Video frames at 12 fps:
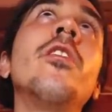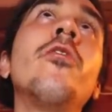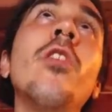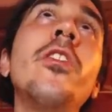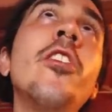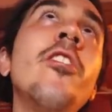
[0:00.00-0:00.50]

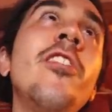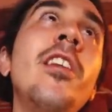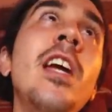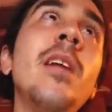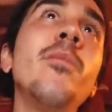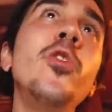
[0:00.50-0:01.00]
It's right there in the
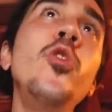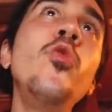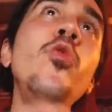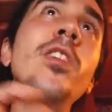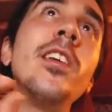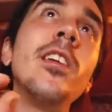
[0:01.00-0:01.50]
name.
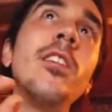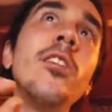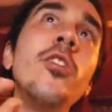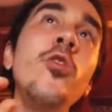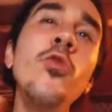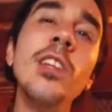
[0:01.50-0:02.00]
Uni,
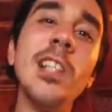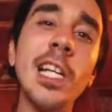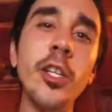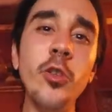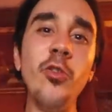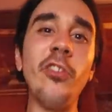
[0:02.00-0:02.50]
like
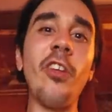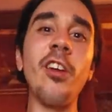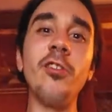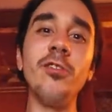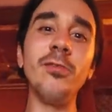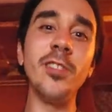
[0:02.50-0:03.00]
a
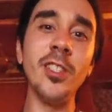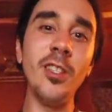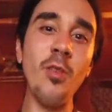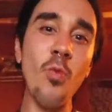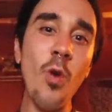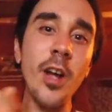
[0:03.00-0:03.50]
unicycle. You
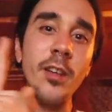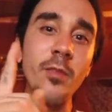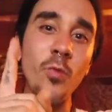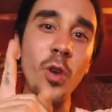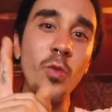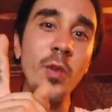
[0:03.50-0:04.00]
know, one
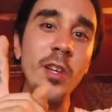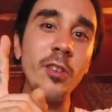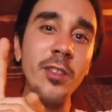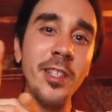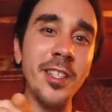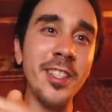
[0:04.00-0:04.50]
wheel.
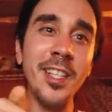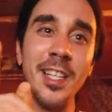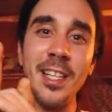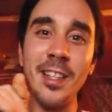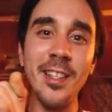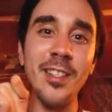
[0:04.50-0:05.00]

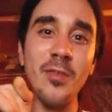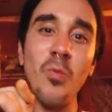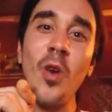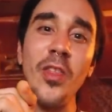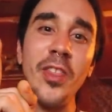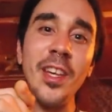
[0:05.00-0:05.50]
This is
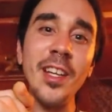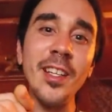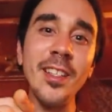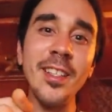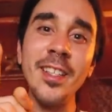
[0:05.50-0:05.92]
one thing.